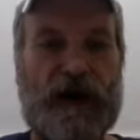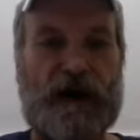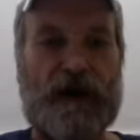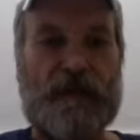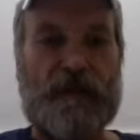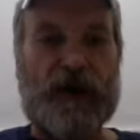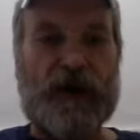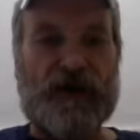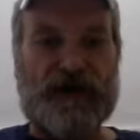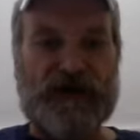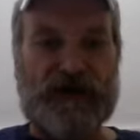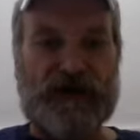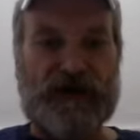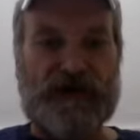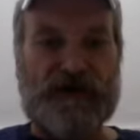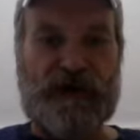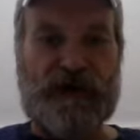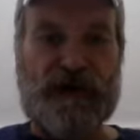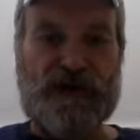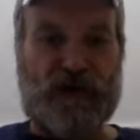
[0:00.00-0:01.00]
because it is
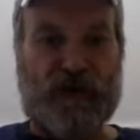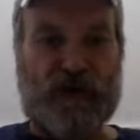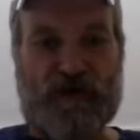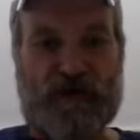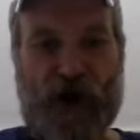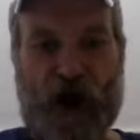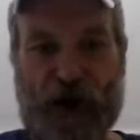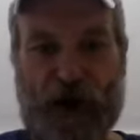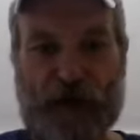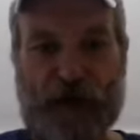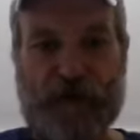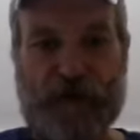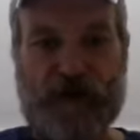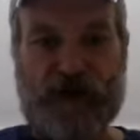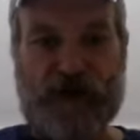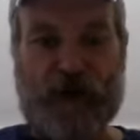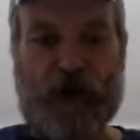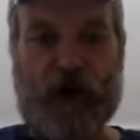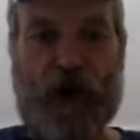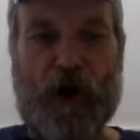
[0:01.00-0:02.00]
based on volume.
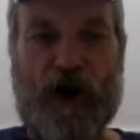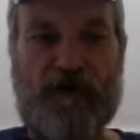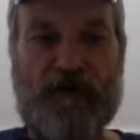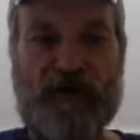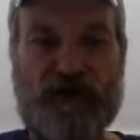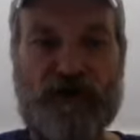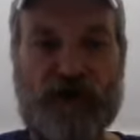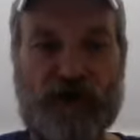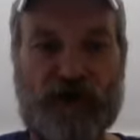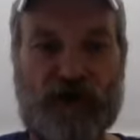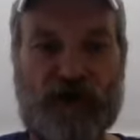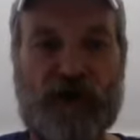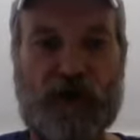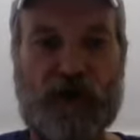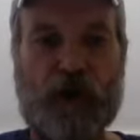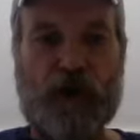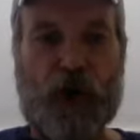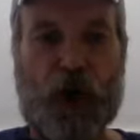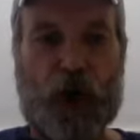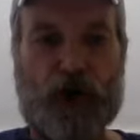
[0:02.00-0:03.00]
So obviously
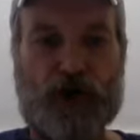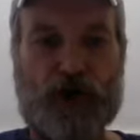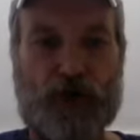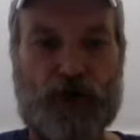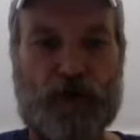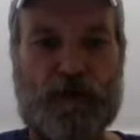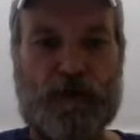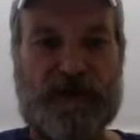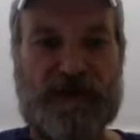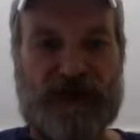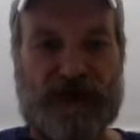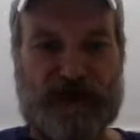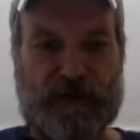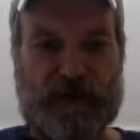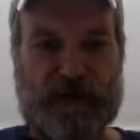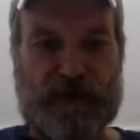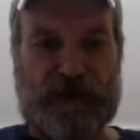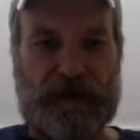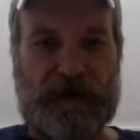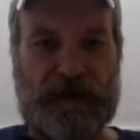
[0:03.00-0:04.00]
the larger
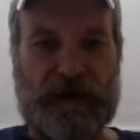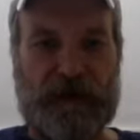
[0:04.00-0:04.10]
participant